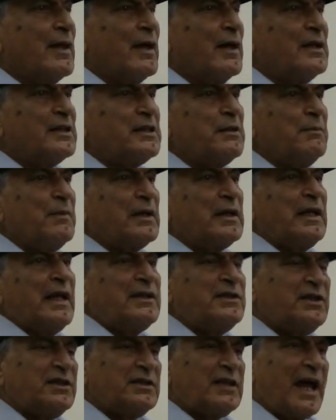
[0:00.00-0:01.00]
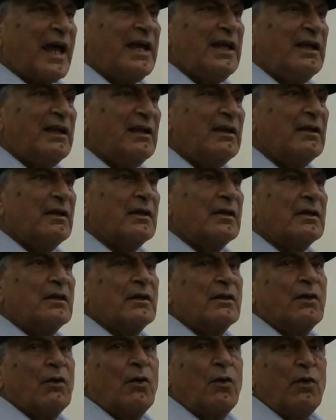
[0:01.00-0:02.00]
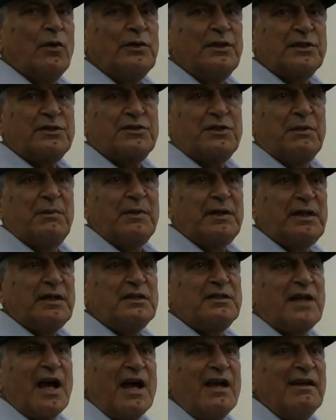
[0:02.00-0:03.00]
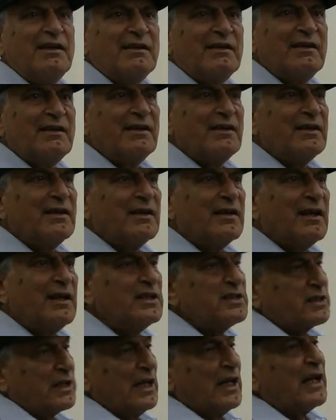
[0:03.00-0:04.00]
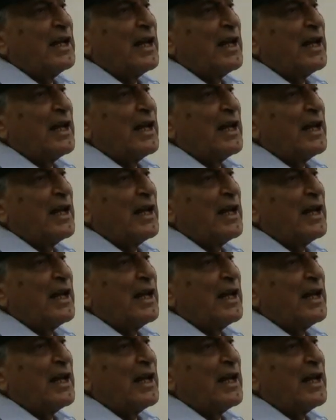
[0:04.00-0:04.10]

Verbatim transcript: Ultimately, as he's dying, all the extremities die. He's still